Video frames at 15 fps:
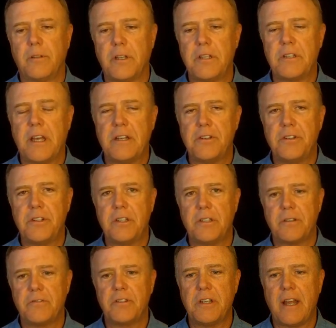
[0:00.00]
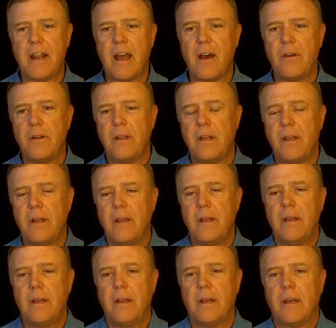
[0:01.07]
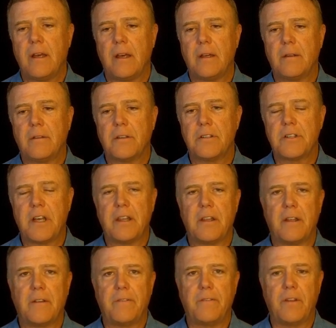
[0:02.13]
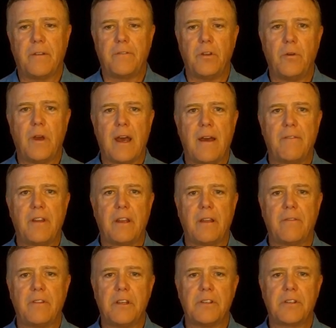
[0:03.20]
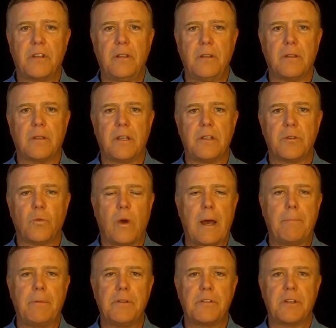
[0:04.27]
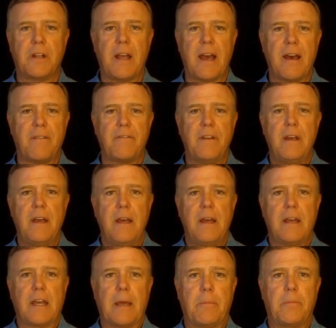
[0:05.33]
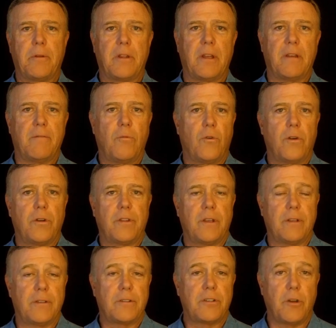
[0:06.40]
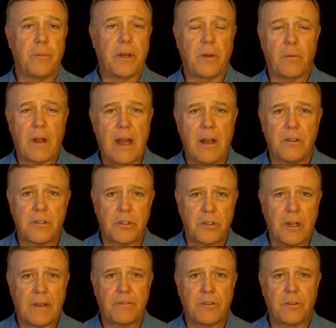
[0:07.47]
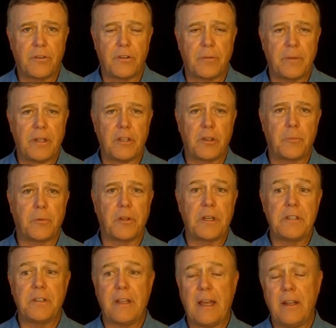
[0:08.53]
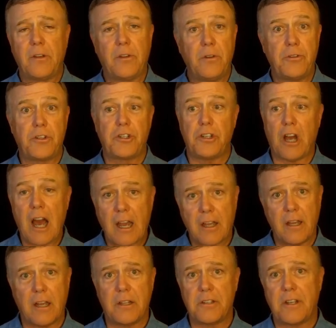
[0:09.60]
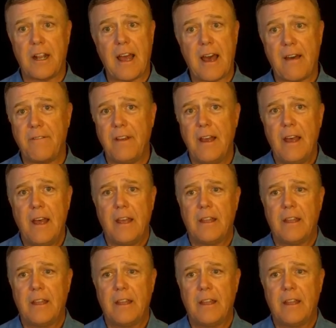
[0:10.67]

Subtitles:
police agencies have sent out to say that if you have any of these weapons that have capability of more than so many rounds, that you have to turn them into the police. And that includes shotguns that have